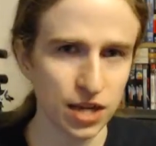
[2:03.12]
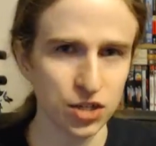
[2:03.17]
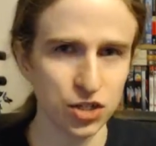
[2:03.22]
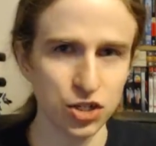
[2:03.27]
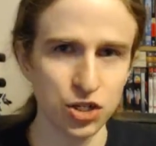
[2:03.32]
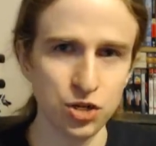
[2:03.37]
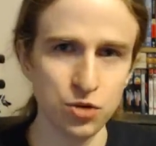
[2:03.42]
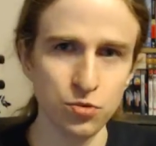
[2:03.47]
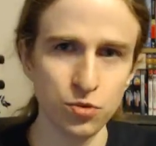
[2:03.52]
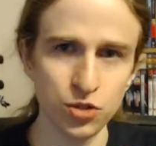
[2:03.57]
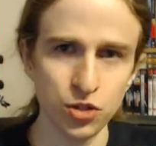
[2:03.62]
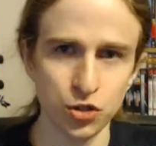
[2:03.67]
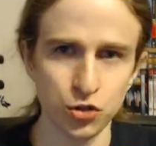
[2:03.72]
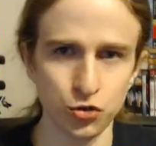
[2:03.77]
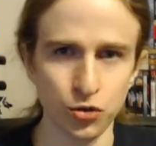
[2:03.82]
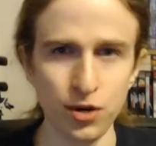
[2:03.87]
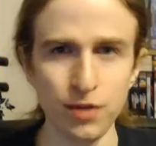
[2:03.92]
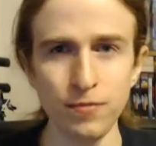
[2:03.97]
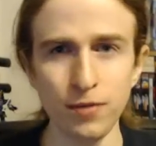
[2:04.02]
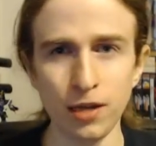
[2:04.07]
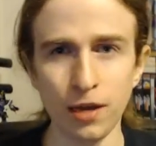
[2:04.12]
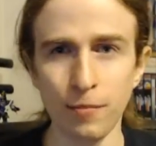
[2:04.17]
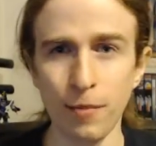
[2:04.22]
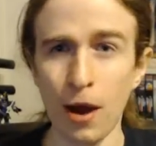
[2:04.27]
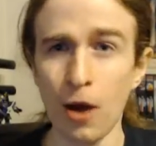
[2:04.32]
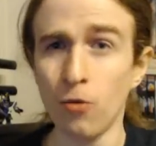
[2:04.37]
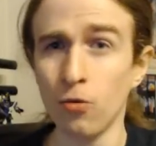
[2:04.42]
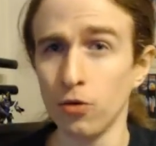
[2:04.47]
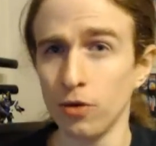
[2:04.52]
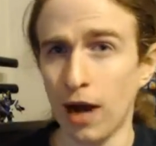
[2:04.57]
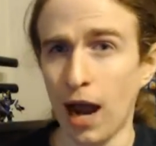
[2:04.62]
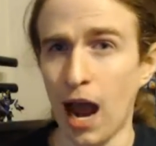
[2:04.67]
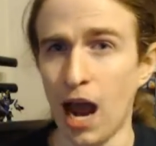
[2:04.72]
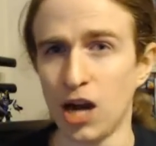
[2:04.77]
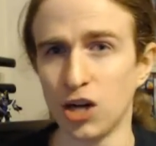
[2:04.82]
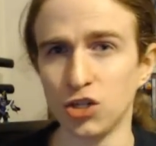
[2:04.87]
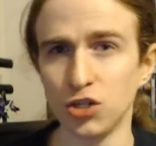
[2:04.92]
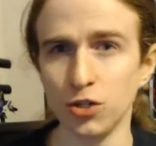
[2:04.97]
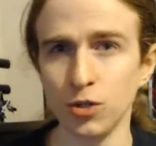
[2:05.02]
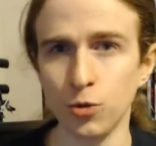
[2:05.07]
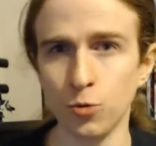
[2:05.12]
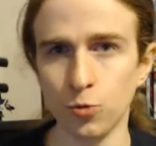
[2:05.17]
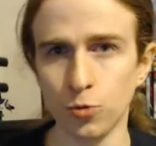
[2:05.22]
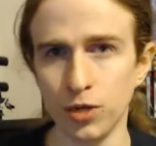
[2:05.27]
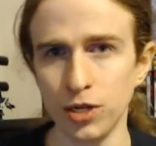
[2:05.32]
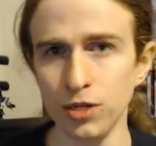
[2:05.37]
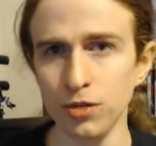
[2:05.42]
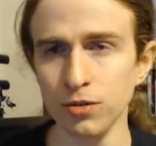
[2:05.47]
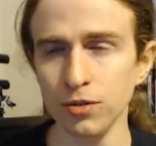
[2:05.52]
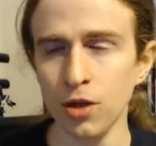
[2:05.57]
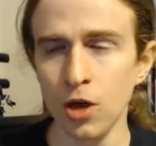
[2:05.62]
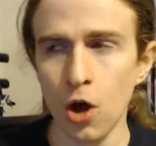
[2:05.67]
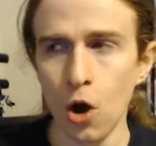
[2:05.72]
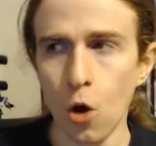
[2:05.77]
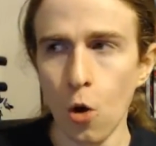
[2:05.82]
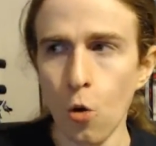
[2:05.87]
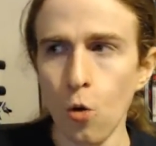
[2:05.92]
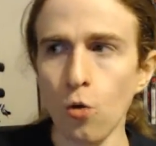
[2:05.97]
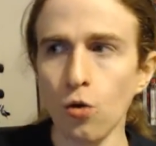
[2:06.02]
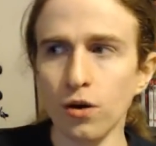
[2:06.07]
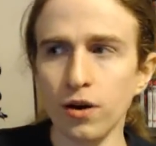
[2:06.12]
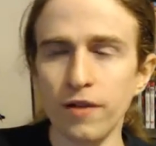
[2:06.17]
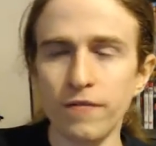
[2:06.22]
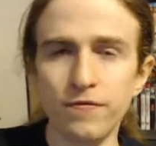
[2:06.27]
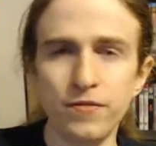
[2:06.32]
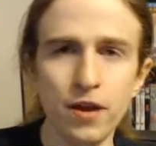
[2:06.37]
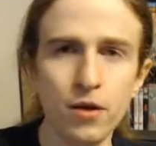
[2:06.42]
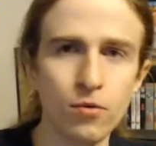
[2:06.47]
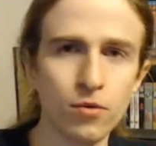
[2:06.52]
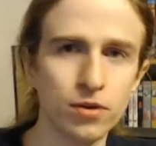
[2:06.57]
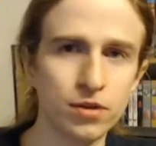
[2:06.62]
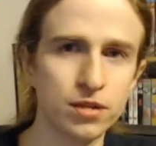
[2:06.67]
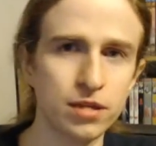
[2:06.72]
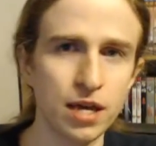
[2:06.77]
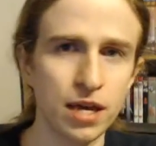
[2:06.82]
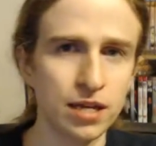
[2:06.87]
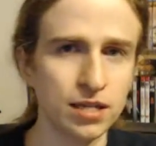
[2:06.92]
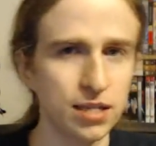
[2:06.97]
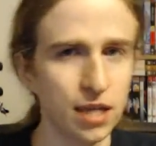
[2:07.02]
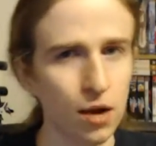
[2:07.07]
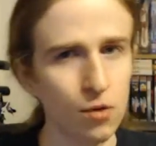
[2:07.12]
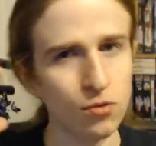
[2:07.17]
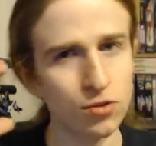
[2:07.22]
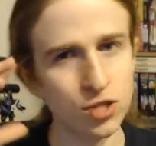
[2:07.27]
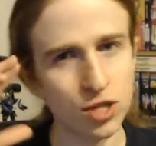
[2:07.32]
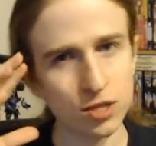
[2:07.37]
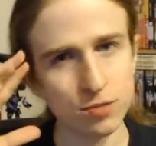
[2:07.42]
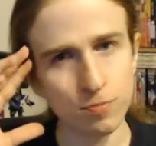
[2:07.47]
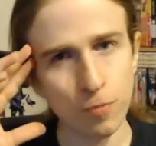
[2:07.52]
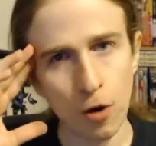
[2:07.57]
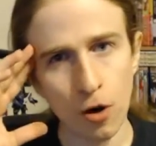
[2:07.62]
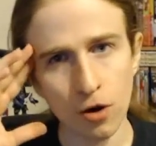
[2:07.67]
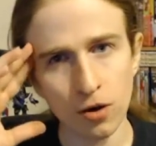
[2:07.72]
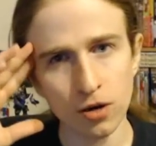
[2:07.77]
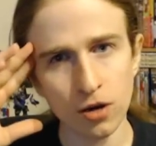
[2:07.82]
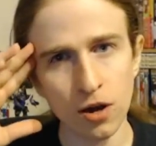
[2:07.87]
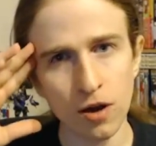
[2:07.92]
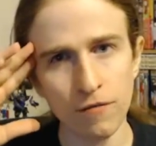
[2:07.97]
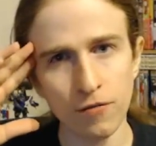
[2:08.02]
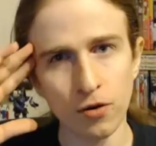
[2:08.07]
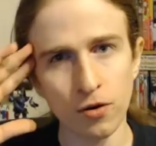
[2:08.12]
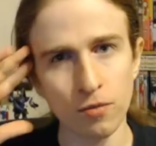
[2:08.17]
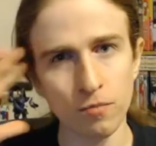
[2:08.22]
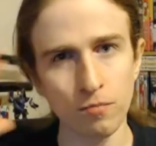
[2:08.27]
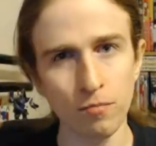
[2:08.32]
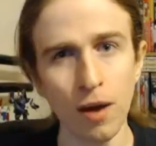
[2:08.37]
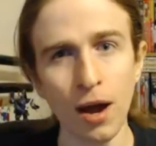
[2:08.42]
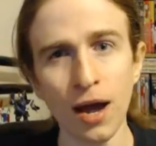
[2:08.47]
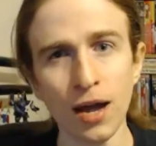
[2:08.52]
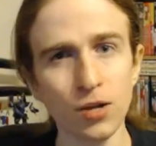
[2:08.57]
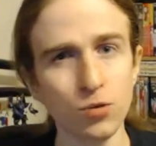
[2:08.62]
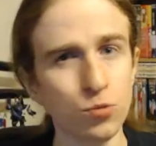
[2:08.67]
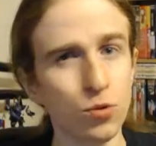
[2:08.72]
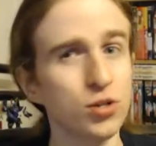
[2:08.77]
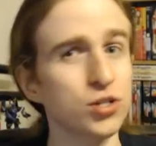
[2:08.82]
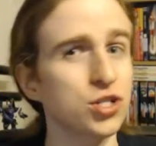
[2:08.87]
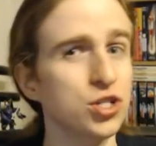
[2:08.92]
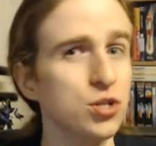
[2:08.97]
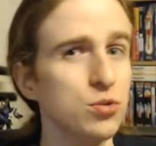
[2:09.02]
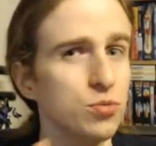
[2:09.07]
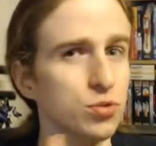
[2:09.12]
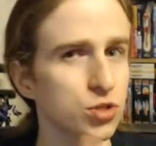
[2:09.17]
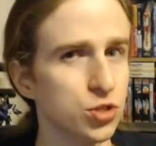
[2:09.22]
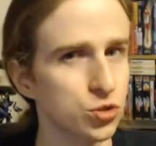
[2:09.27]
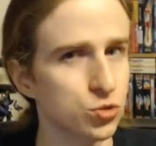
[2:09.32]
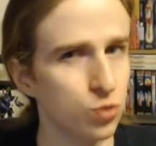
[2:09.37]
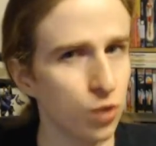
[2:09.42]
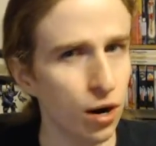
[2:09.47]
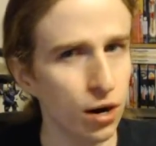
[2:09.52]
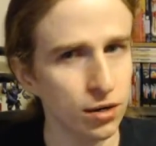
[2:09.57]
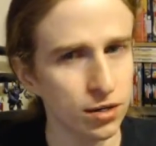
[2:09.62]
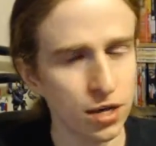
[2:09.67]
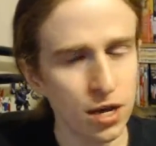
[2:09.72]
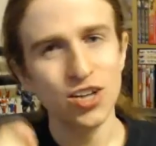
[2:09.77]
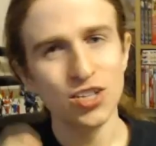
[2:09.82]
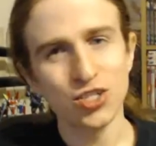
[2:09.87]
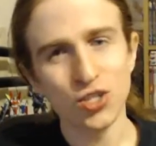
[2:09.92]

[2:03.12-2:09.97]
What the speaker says: that she was dreaming about were actually real or if they were things that were just part of her mind where she was drugged.